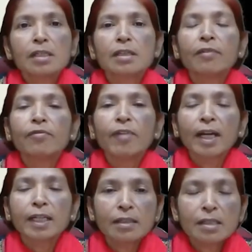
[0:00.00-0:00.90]
some
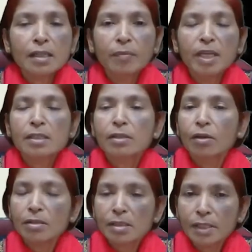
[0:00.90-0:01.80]
factors remains
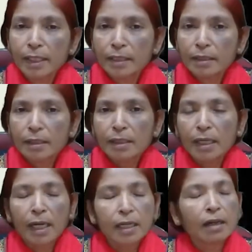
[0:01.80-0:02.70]
constant
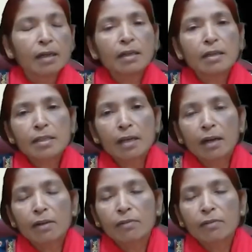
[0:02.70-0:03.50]
and others are